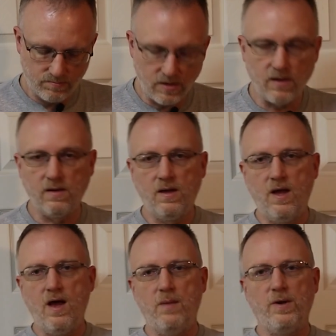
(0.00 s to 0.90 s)
So,
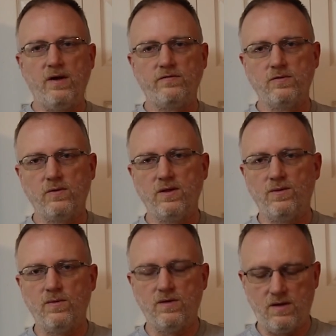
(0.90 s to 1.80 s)
I'm going to have to read
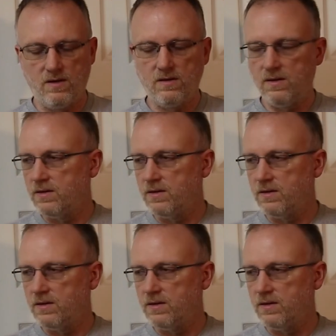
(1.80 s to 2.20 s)
through the